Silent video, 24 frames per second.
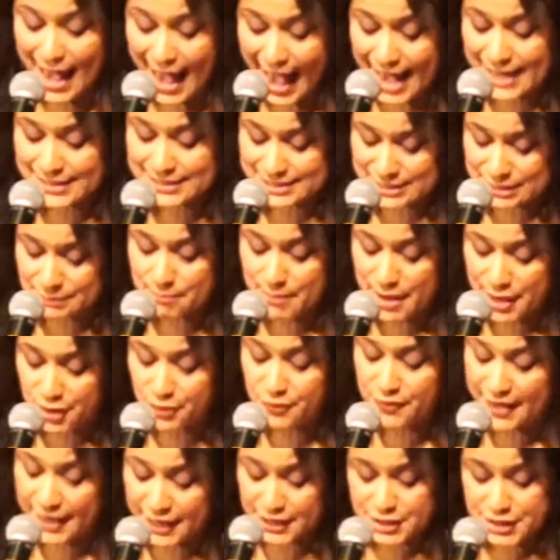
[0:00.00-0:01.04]
acting mayor
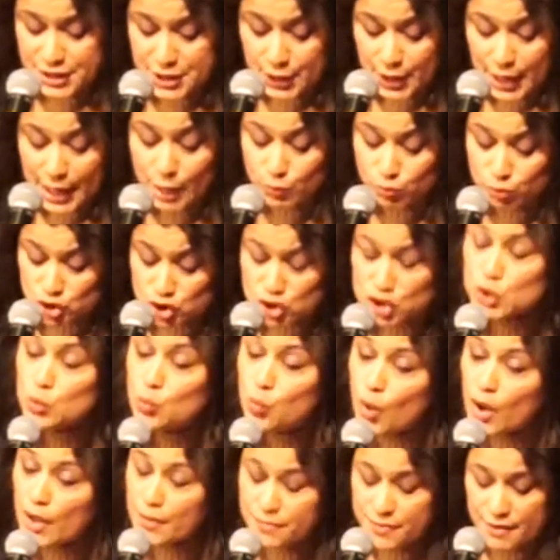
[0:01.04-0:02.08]
that year and when she
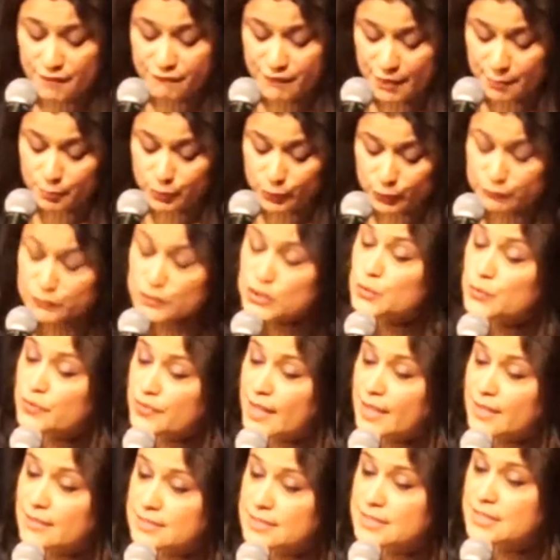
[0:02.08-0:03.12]
won November of
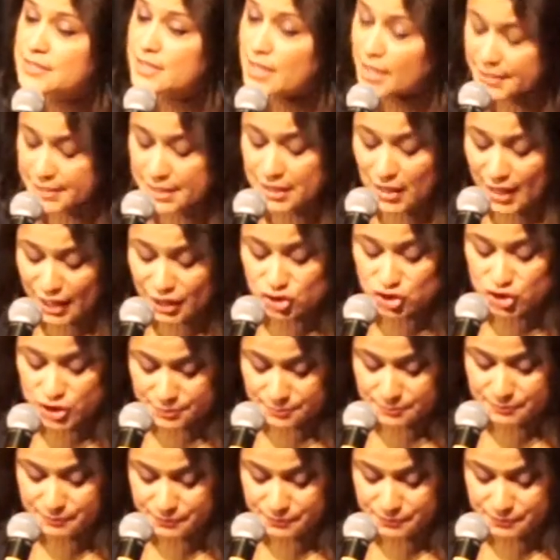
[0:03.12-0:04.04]
2009 election.